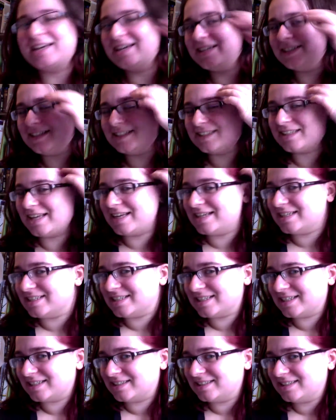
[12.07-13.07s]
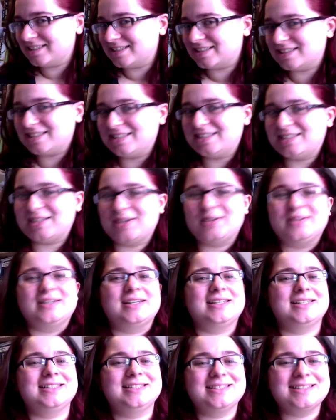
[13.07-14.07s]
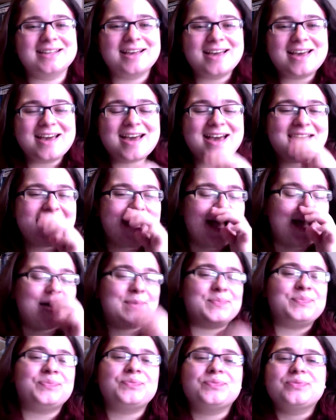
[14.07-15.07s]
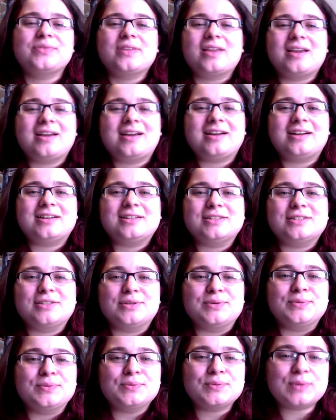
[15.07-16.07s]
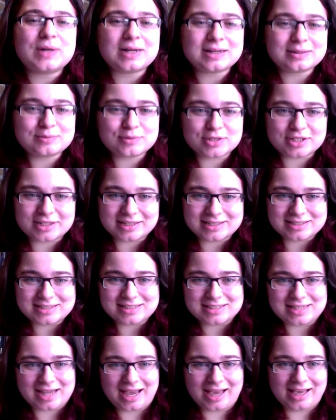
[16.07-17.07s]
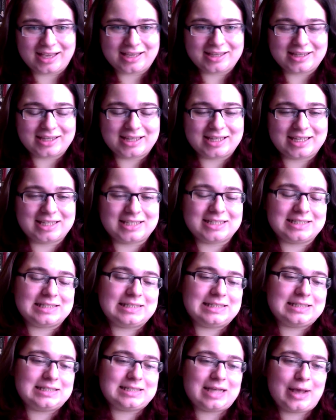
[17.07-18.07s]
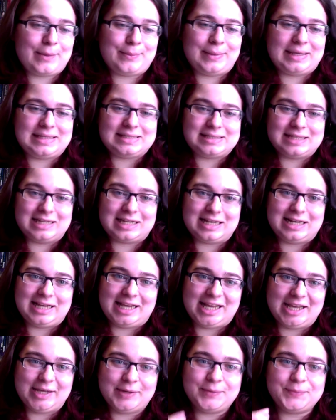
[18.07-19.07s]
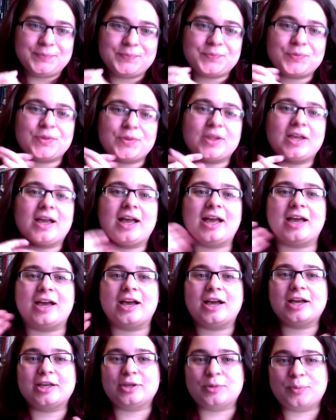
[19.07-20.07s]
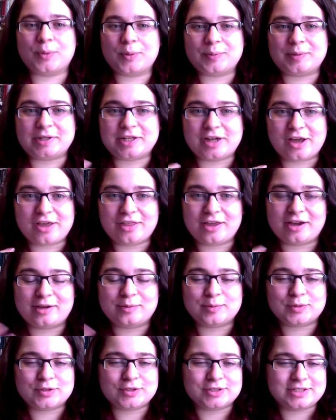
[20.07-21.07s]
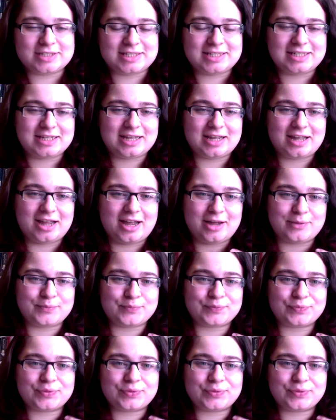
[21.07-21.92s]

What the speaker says: Just had it done. So nice. So what I'm doing today is basically, you probably know that I'm already, I'm